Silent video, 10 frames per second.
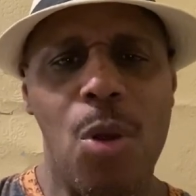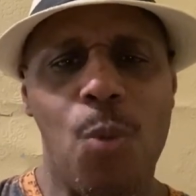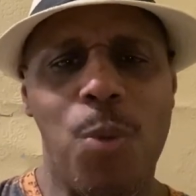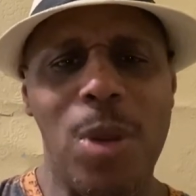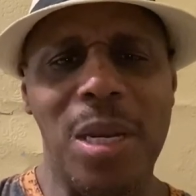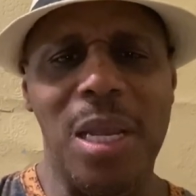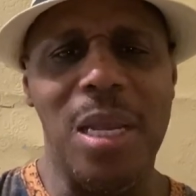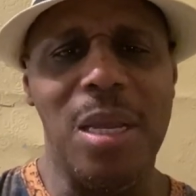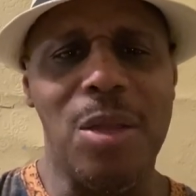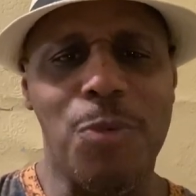We
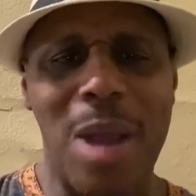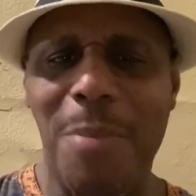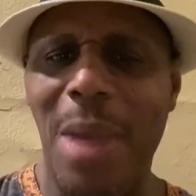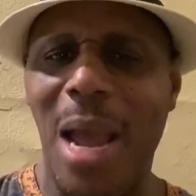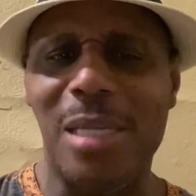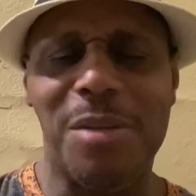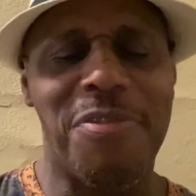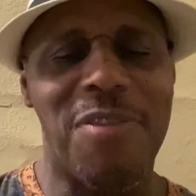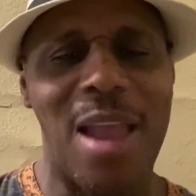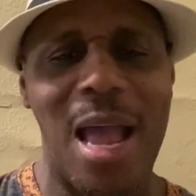need Grandmaster
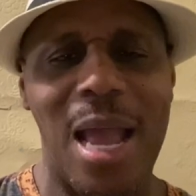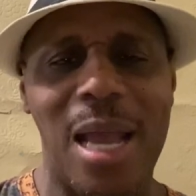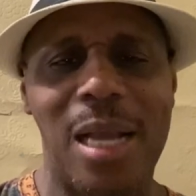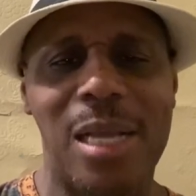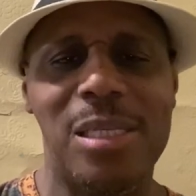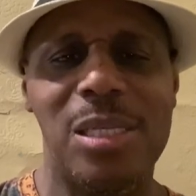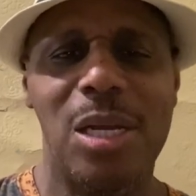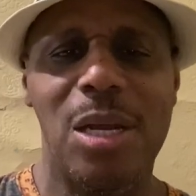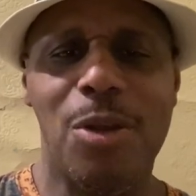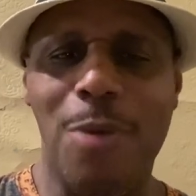Flash,
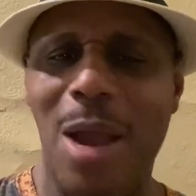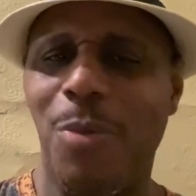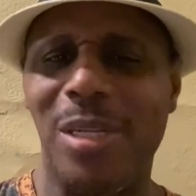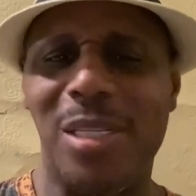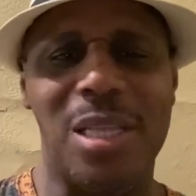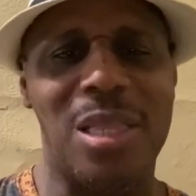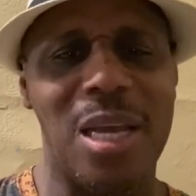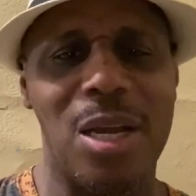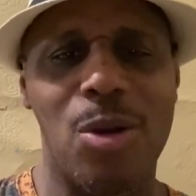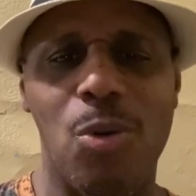Grand Wizard
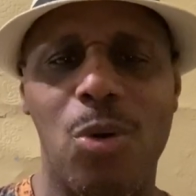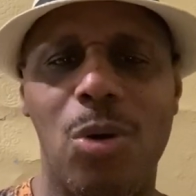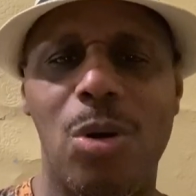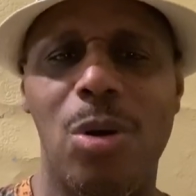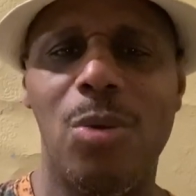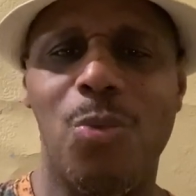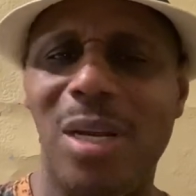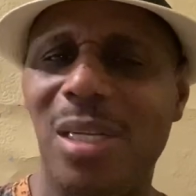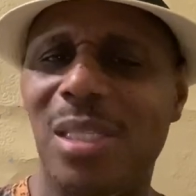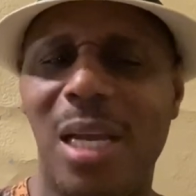Theodore,
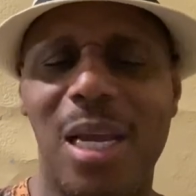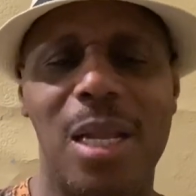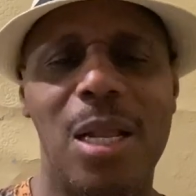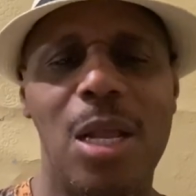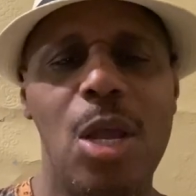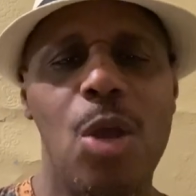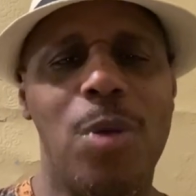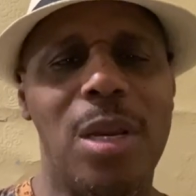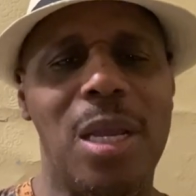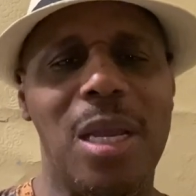WizKid.
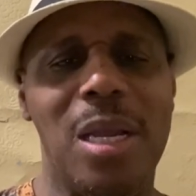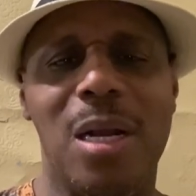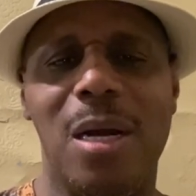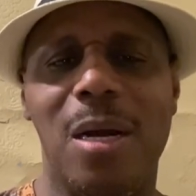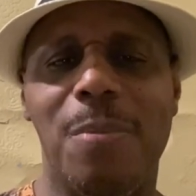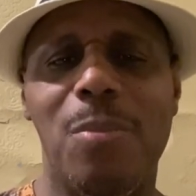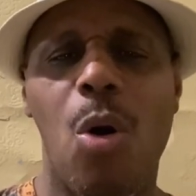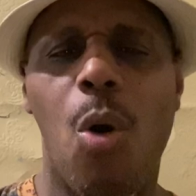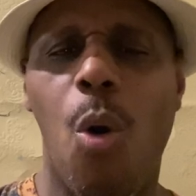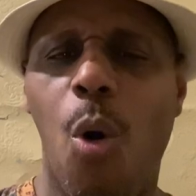We need
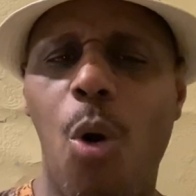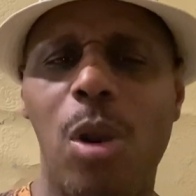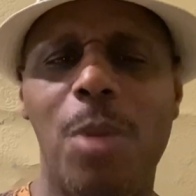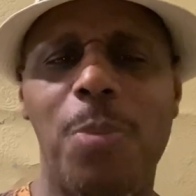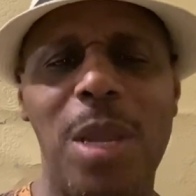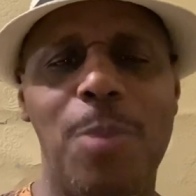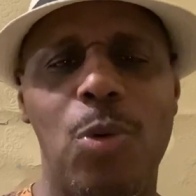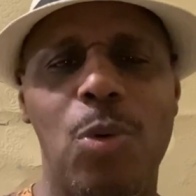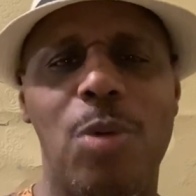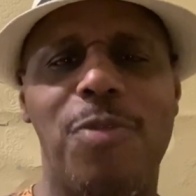all the
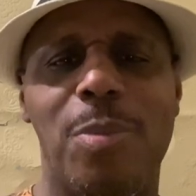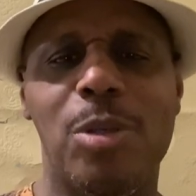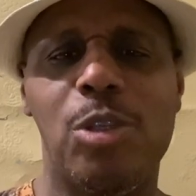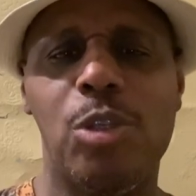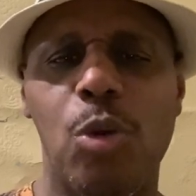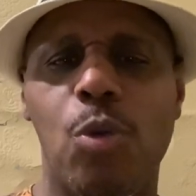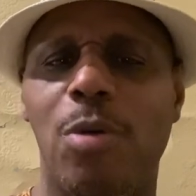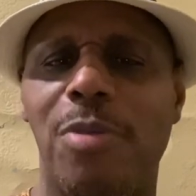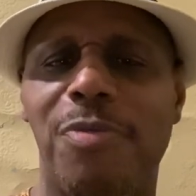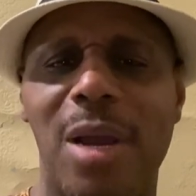people from the
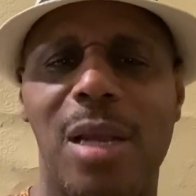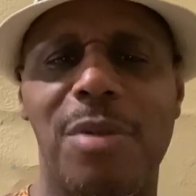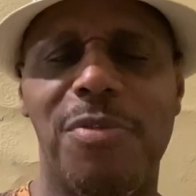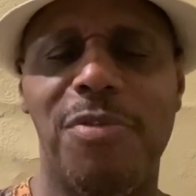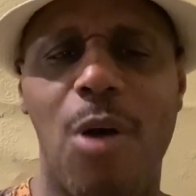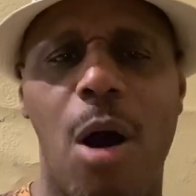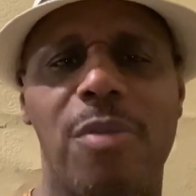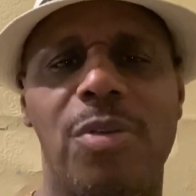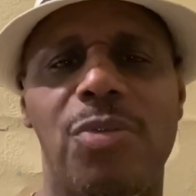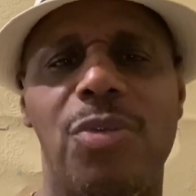circle of founding
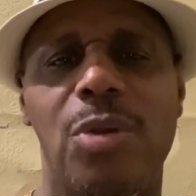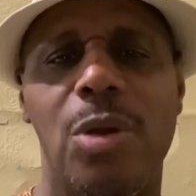fathers,